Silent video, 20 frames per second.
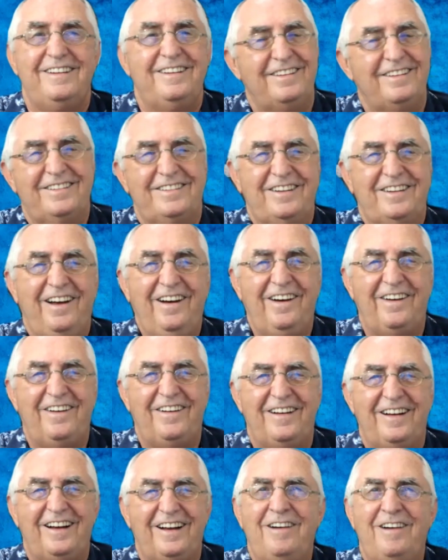So
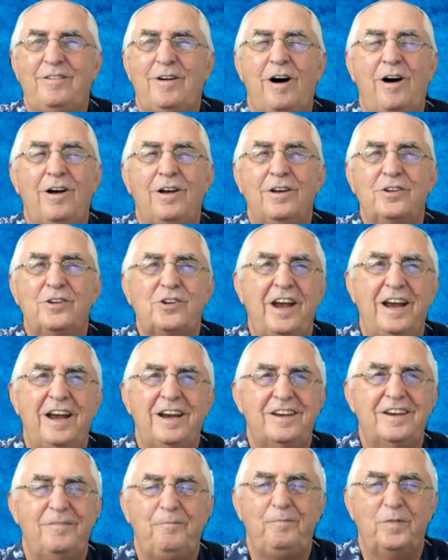I was all set
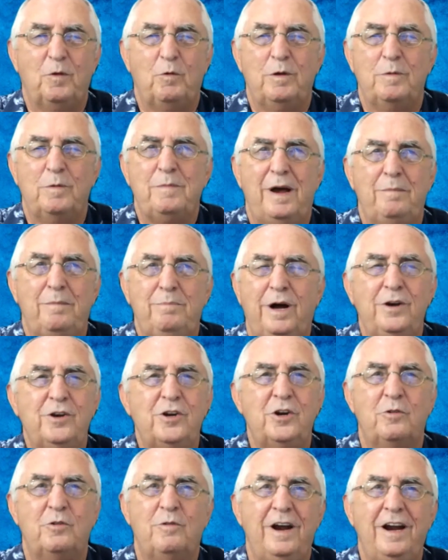with my
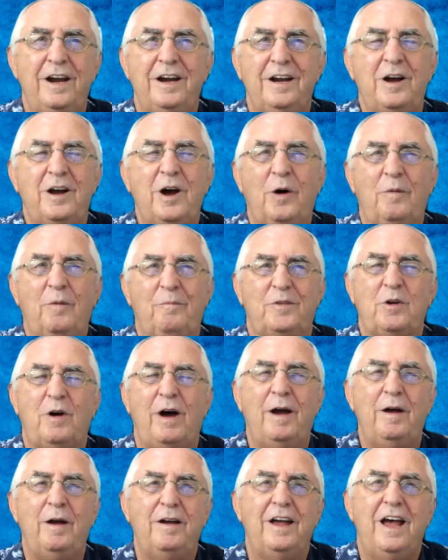budget ready to go. So
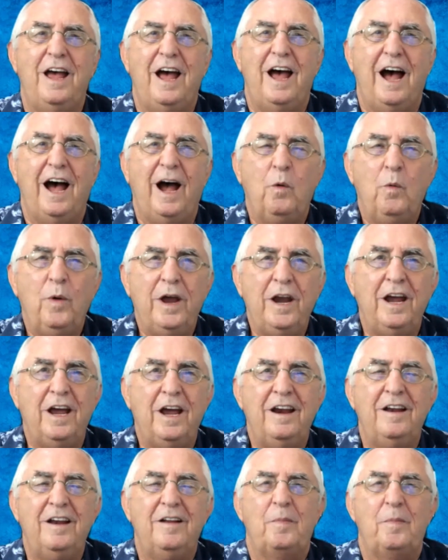I went
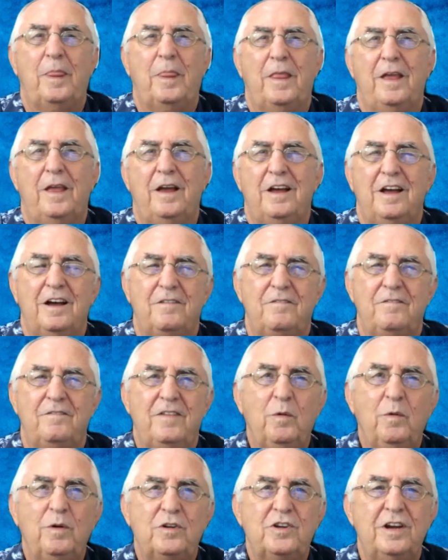in,
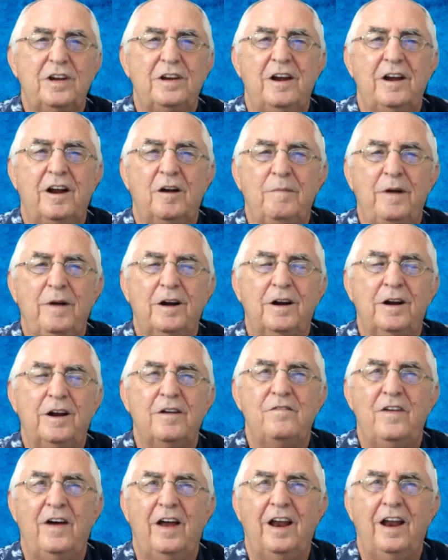fellow was sitting there, American
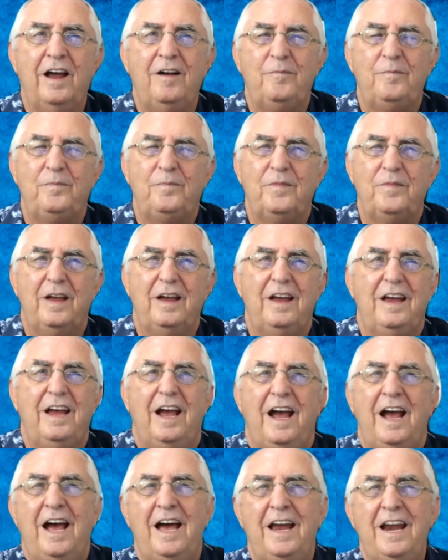fella,
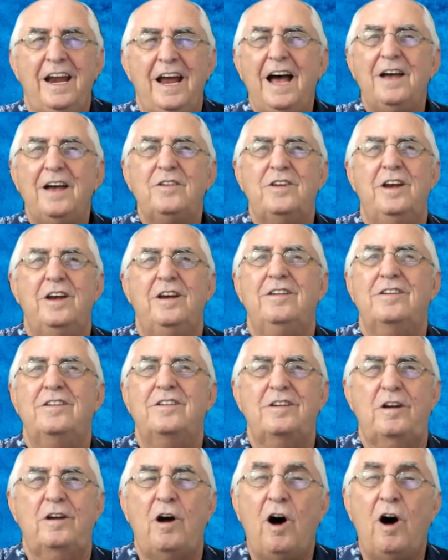and as
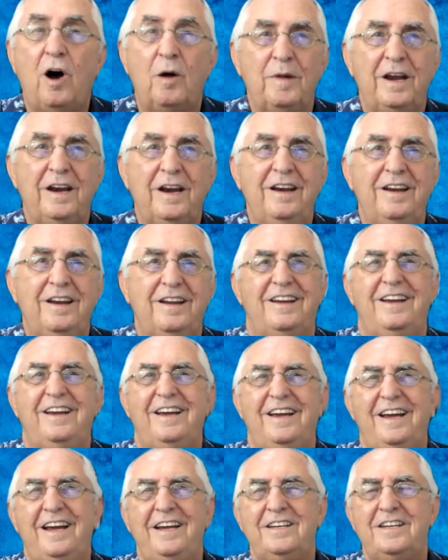is common,
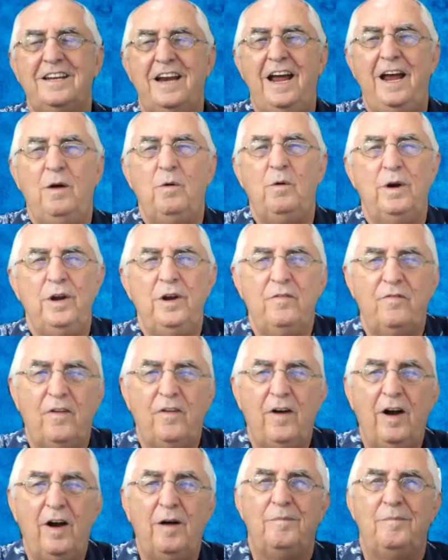he said, "Hey, where are you
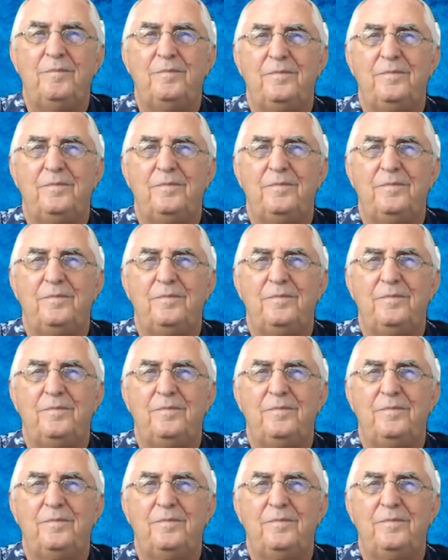from?"